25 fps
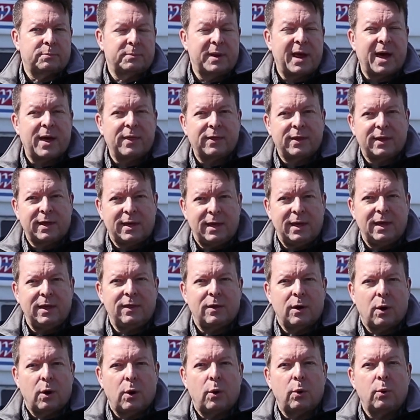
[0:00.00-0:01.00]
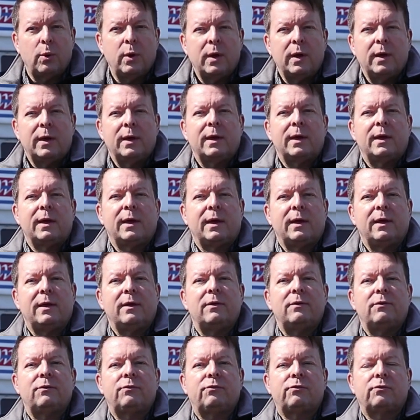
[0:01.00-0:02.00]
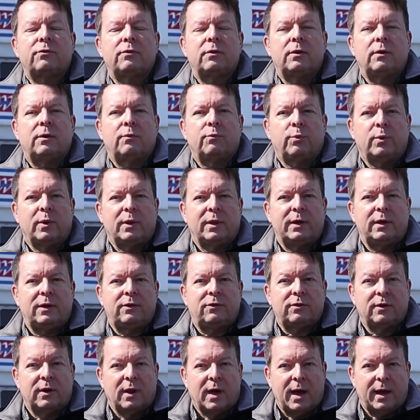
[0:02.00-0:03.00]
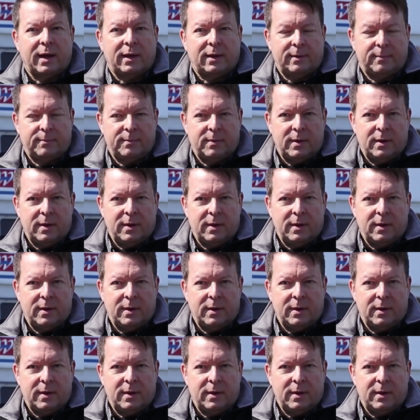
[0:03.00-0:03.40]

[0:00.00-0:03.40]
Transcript: Now, the key, though, is really tonight.